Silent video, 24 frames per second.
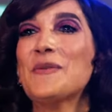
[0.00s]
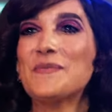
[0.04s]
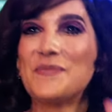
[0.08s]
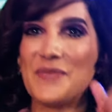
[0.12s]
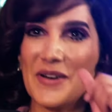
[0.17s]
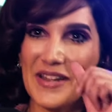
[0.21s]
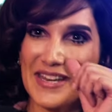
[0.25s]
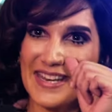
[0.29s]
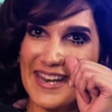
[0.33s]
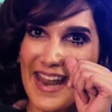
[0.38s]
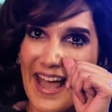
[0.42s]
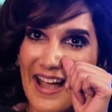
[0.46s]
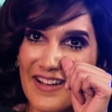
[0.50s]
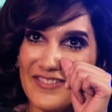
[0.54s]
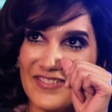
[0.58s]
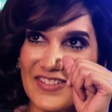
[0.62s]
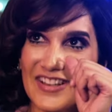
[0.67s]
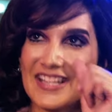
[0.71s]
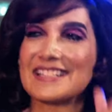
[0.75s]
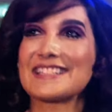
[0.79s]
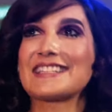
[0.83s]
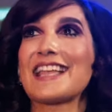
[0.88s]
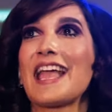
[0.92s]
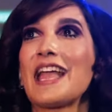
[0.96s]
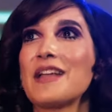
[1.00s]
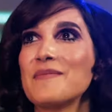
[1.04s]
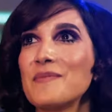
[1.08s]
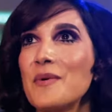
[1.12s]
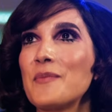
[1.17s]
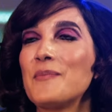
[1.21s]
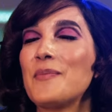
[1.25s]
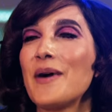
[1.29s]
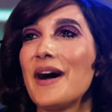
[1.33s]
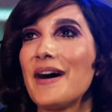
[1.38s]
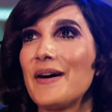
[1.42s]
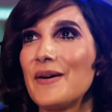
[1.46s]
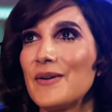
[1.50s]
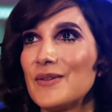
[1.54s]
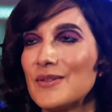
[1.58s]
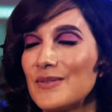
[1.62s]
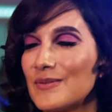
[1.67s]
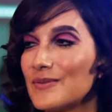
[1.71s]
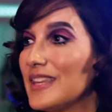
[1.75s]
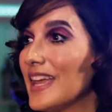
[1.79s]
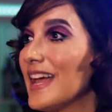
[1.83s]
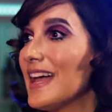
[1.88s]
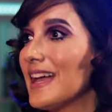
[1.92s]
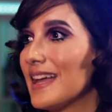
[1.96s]
But Netflix came
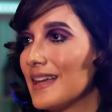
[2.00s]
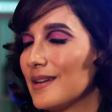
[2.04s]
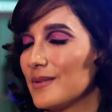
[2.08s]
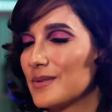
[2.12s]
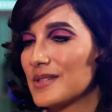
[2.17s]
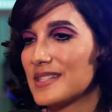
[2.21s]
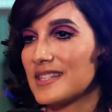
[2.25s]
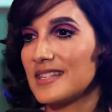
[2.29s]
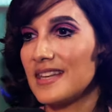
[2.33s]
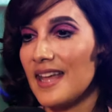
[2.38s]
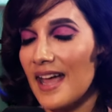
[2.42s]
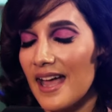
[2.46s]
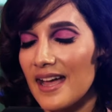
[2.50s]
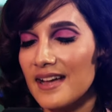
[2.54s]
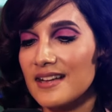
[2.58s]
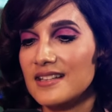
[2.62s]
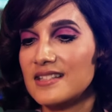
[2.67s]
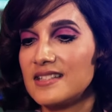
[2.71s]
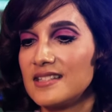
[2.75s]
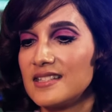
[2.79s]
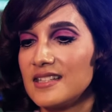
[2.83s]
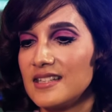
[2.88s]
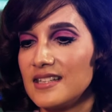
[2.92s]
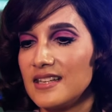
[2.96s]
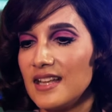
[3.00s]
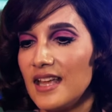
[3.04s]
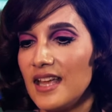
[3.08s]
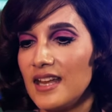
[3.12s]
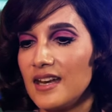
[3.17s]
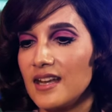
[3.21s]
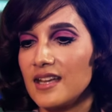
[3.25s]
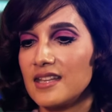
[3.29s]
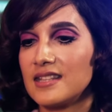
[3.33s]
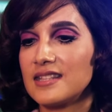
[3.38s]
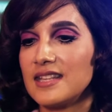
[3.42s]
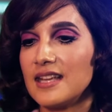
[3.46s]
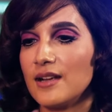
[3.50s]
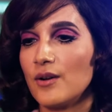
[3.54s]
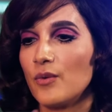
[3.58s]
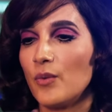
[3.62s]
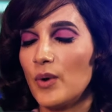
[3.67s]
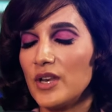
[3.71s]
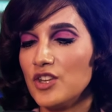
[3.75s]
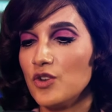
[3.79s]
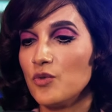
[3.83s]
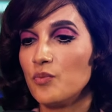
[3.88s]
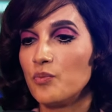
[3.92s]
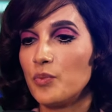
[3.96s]
about, it was an accident. And I think
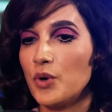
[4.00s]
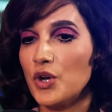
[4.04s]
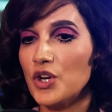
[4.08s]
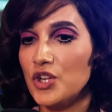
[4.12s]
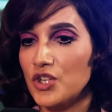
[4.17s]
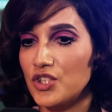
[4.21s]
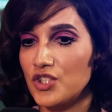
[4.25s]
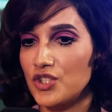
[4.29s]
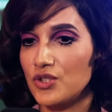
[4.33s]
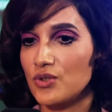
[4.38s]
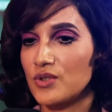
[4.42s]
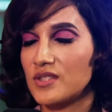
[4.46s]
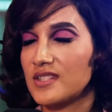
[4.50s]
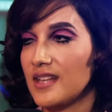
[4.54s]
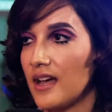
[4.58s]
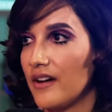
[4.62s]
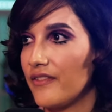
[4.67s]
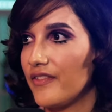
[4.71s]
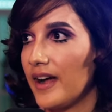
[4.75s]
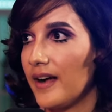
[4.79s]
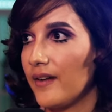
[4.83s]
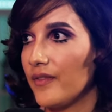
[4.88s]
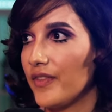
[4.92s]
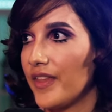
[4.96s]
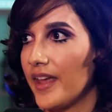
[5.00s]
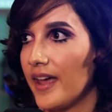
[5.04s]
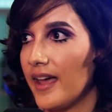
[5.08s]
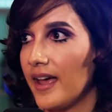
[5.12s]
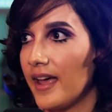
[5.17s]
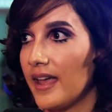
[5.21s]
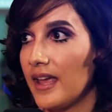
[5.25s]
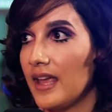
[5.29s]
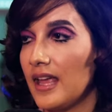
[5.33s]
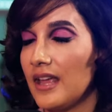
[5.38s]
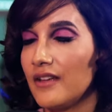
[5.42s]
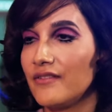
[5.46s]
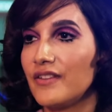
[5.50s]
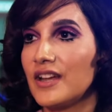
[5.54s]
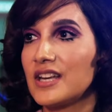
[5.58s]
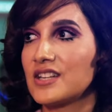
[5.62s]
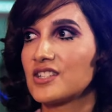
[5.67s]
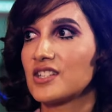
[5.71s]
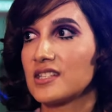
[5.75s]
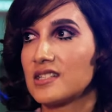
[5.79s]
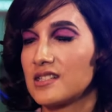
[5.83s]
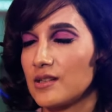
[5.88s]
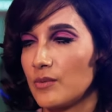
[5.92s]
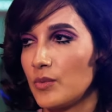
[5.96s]
when you push yourself out there,
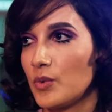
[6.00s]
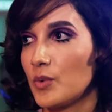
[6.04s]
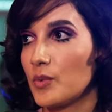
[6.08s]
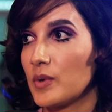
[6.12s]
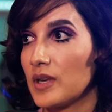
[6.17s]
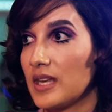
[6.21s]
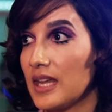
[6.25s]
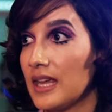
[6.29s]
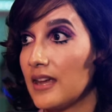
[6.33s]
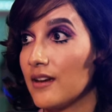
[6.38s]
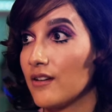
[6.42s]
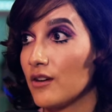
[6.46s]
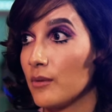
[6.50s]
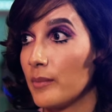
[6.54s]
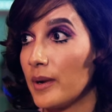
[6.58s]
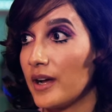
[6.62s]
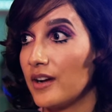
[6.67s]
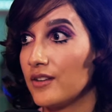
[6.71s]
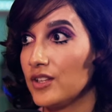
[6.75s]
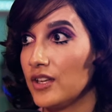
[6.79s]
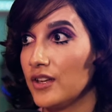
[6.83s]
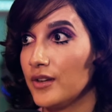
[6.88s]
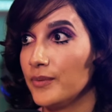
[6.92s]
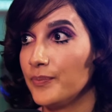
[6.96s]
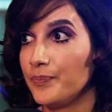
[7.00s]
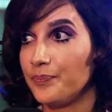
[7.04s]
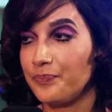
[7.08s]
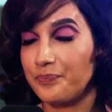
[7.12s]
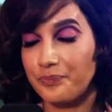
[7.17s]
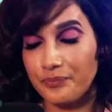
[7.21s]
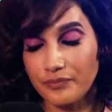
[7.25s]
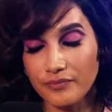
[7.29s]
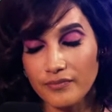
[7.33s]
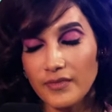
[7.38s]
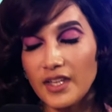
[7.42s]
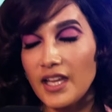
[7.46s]
eventually someone will hear about you. Mm-hmm.